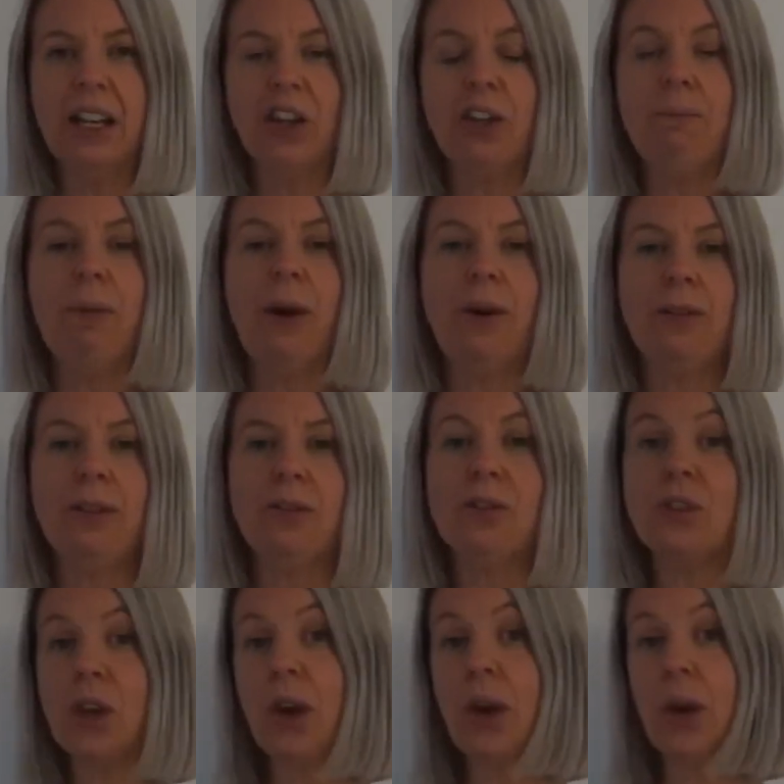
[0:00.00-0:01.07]
Component
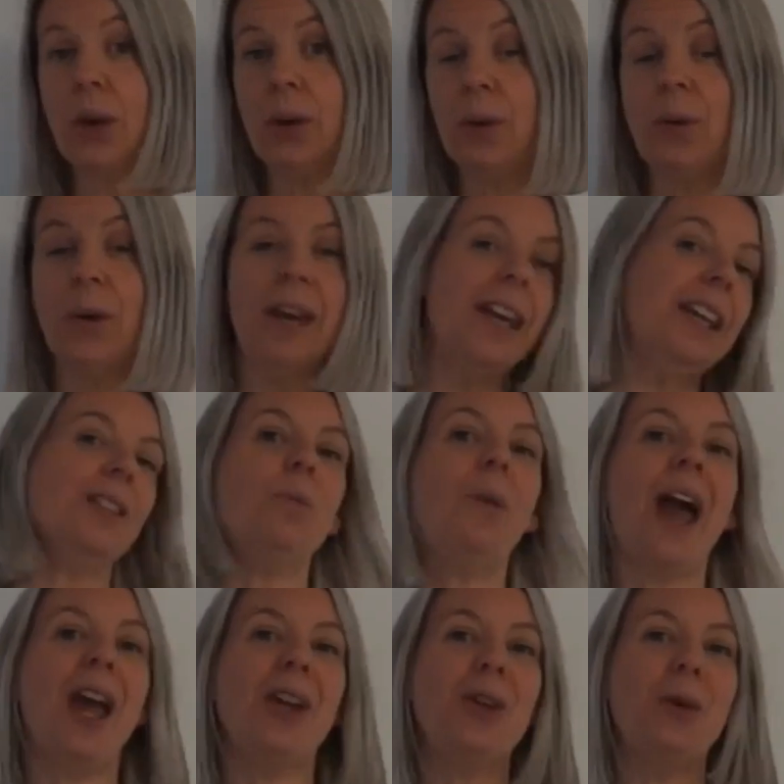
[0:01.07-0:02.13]
two is
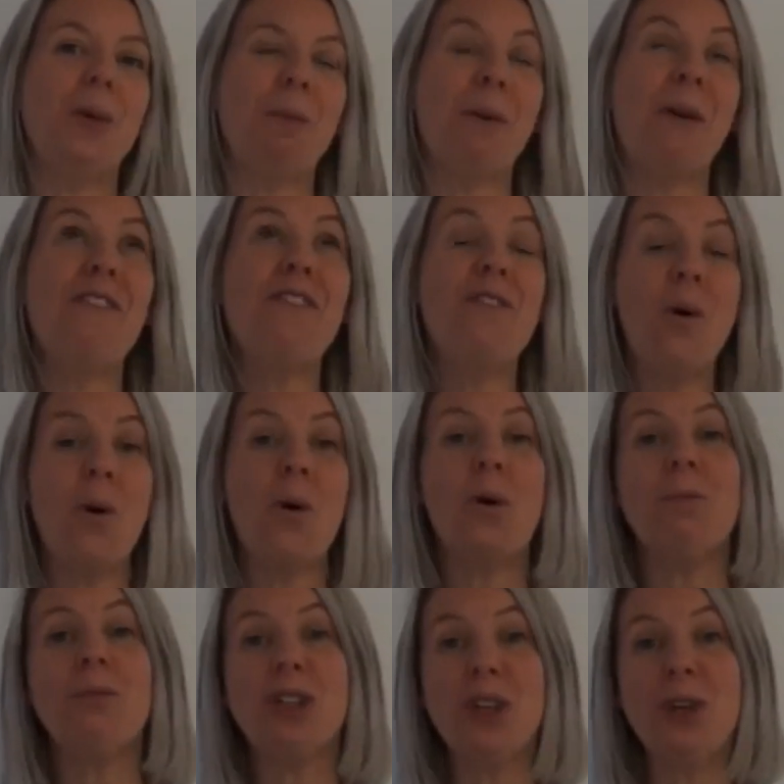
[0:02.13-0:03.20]
where you
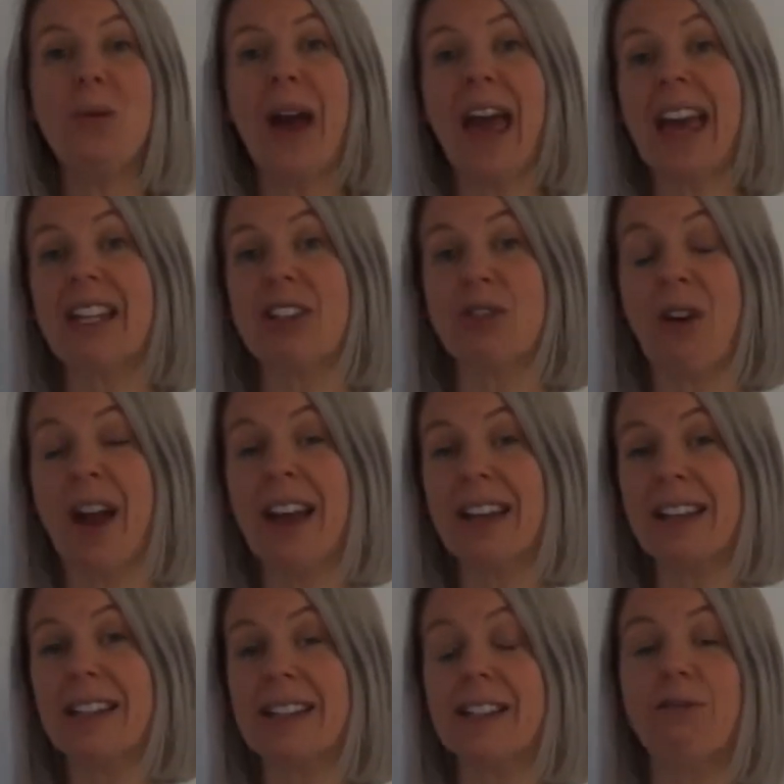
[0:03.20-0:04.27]
perform two
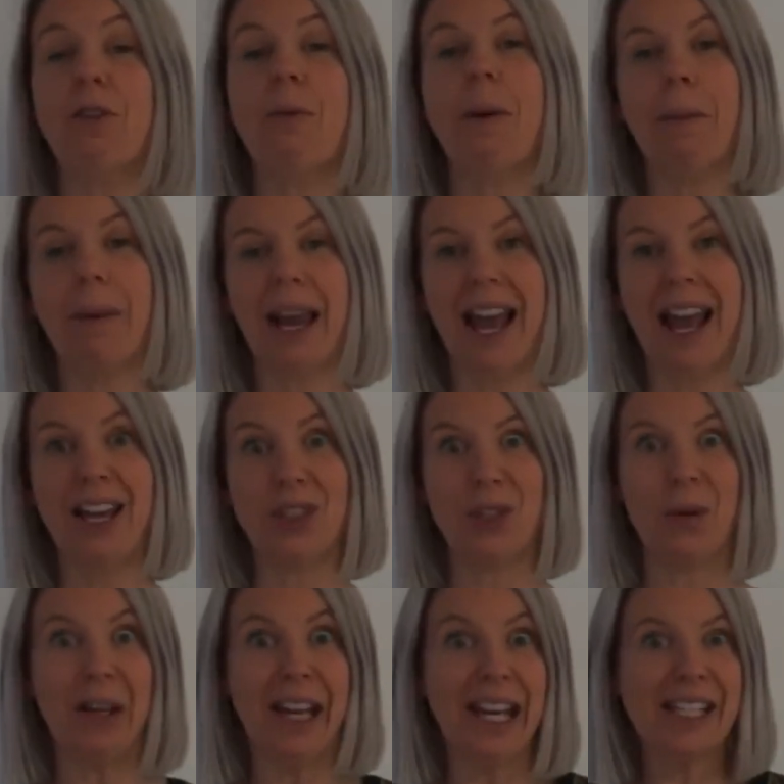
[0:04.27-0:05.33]
extracts from a play
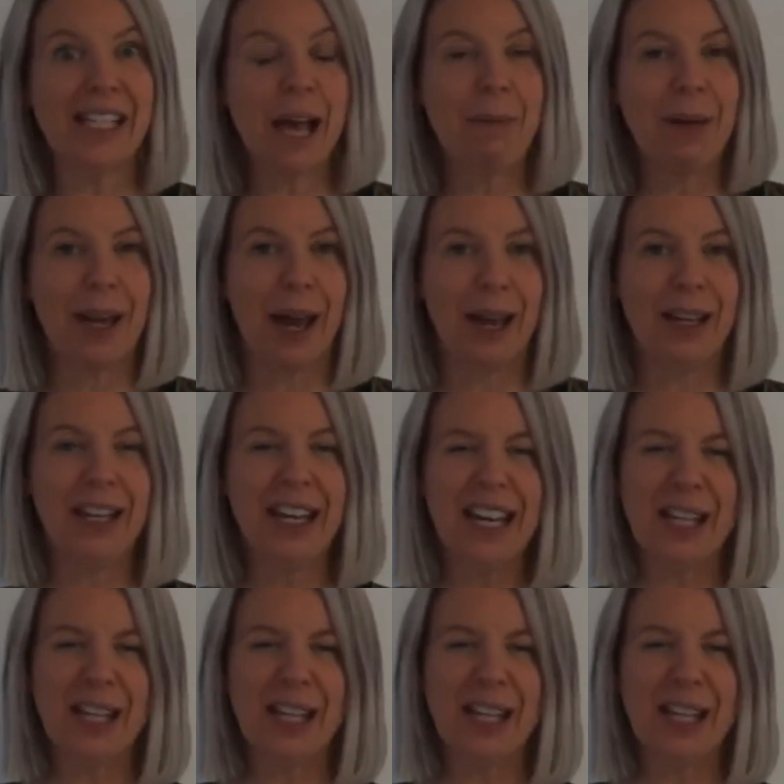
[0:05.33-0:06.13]
to an examiner.